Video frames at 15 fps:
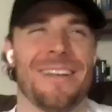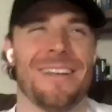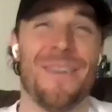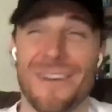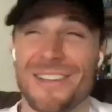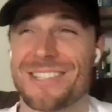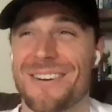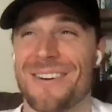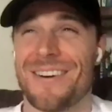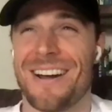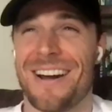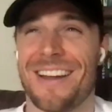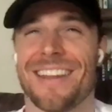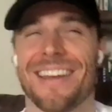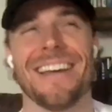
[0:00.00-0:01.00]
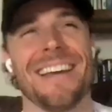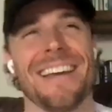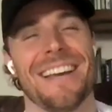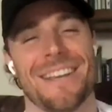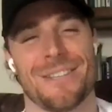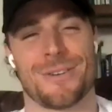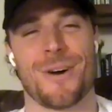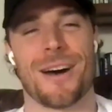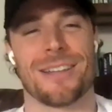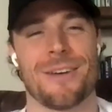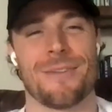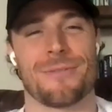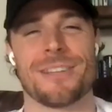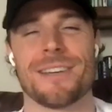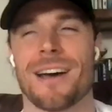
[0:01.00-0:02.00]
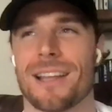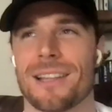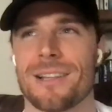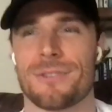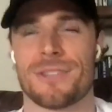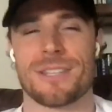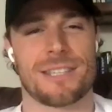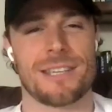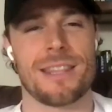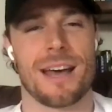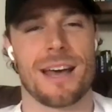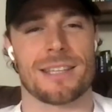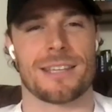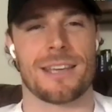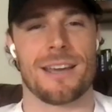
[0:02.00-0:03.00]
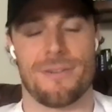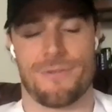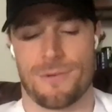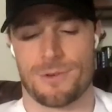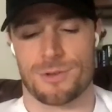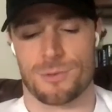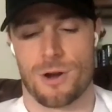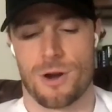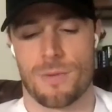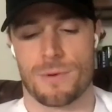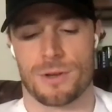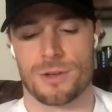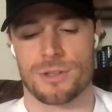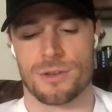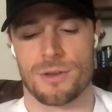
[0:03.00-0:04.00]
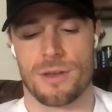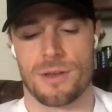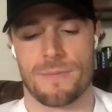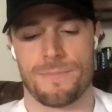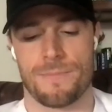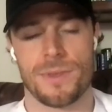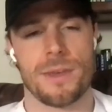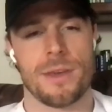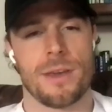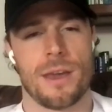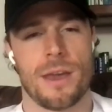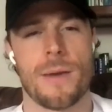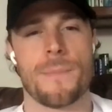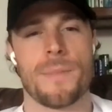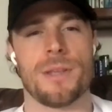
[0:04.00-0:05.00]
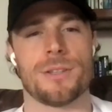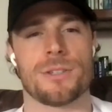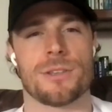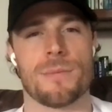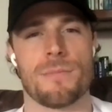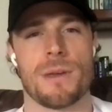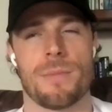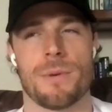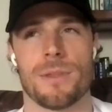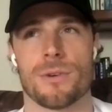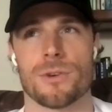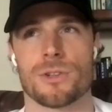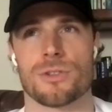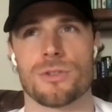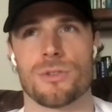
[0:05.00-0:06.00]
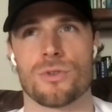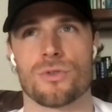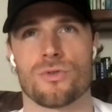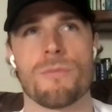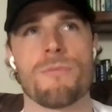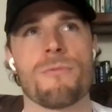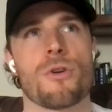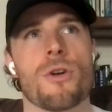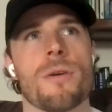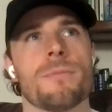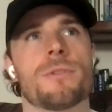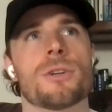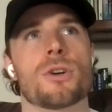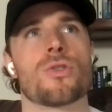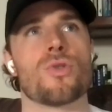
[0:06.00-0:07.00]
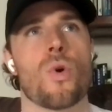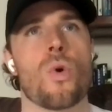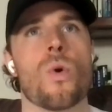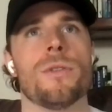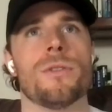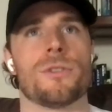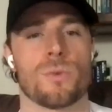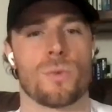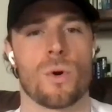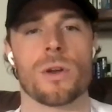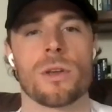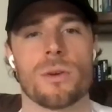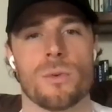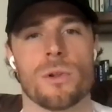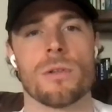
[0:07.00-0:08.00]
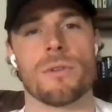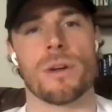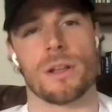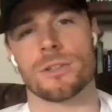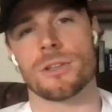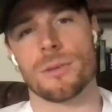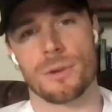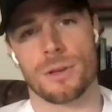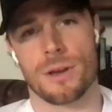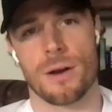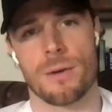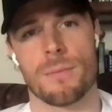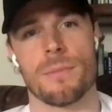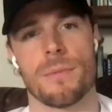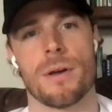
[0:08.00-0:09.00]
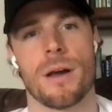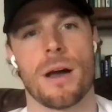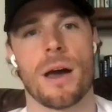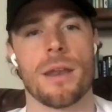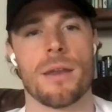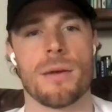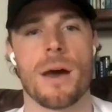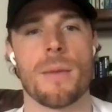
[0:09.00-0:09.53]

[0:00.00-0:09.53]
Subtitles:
What's going on? So I'd love to see that side of him as well because it means that maybe there's room for him to grow into what he will eventually become. And